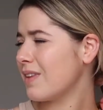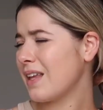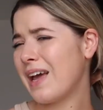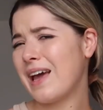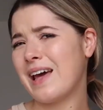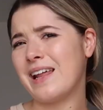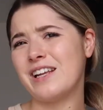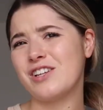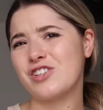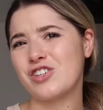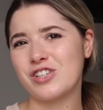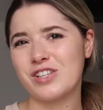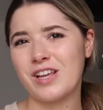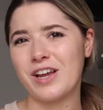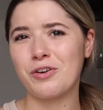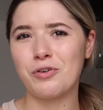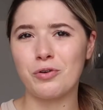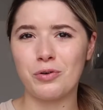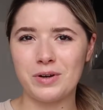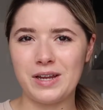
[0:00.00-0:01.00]
and it's just
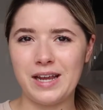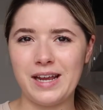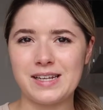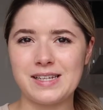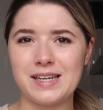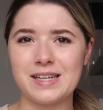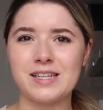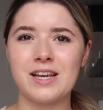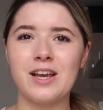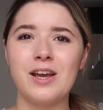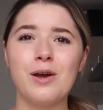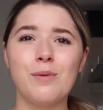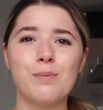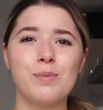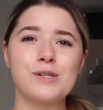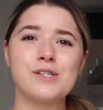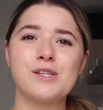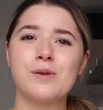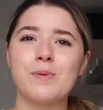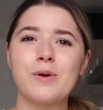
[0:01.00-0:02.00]
like not needed.
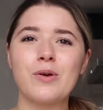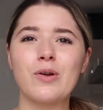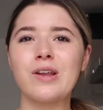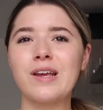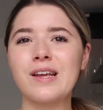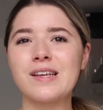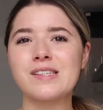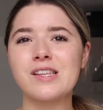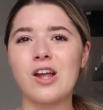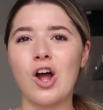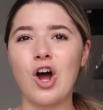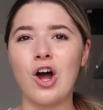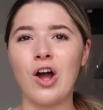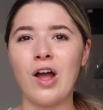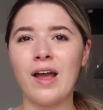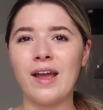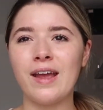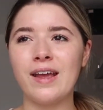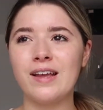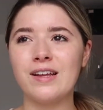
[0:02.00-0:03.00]
But to be honest,
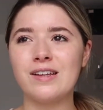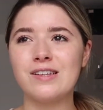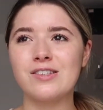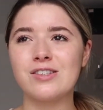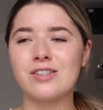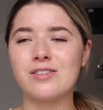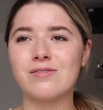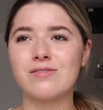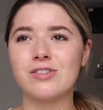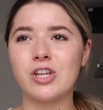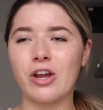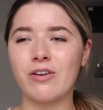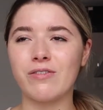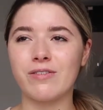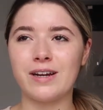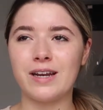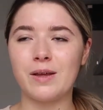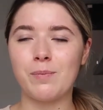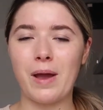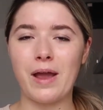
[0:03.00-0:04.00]
I don't
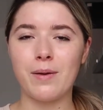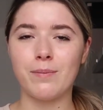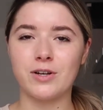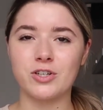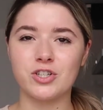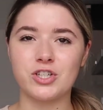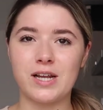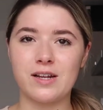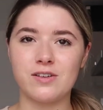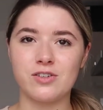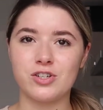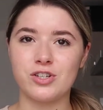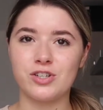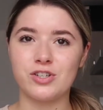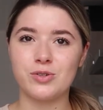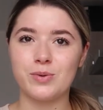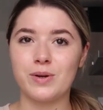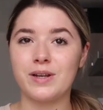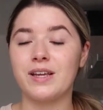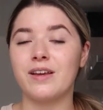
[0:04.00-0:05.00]
really pay much attention
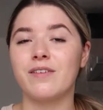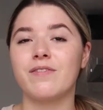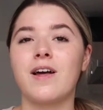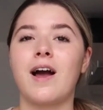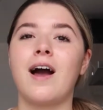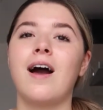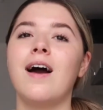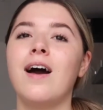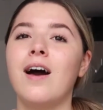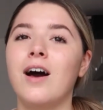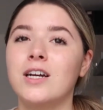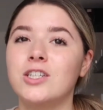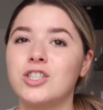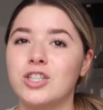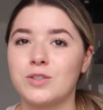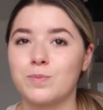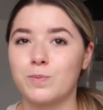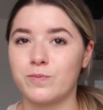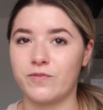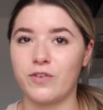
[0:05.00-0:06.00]
to any of that. I
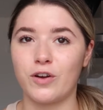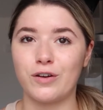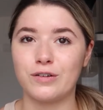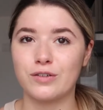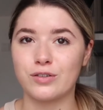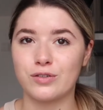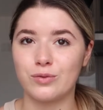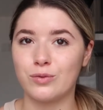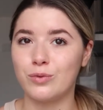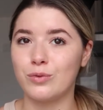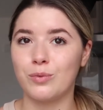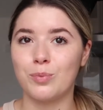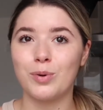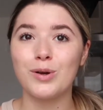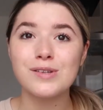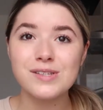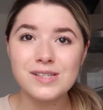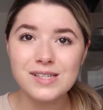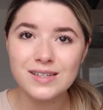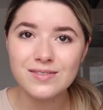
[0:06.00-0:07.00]
just focus on all the
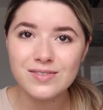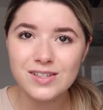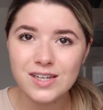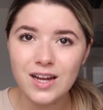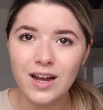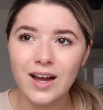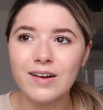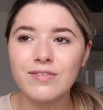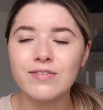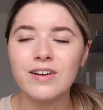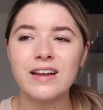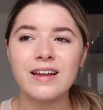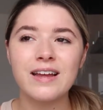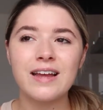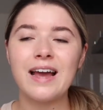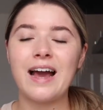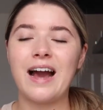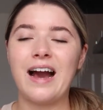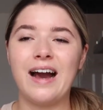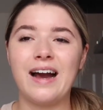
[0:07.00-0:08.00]
positive stuff
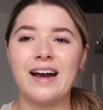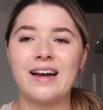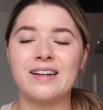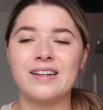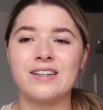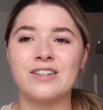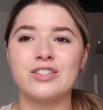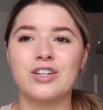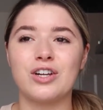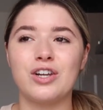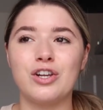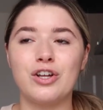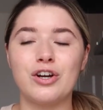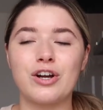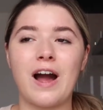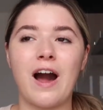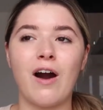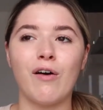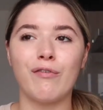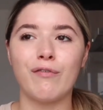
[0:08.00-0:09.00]
and look
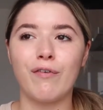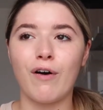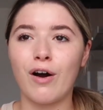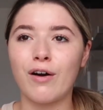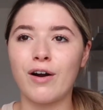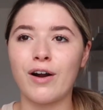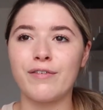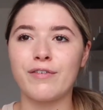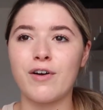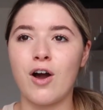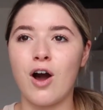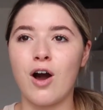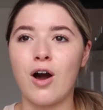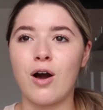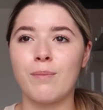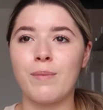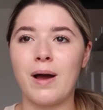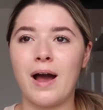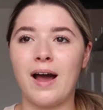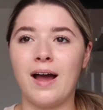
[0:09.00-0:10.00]
how far I've
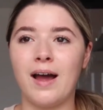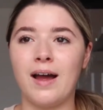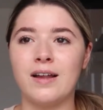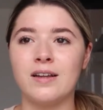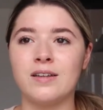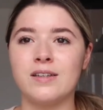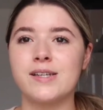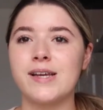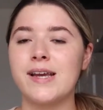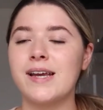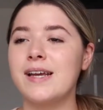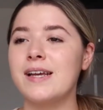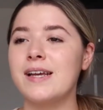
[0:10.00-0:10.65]
come, and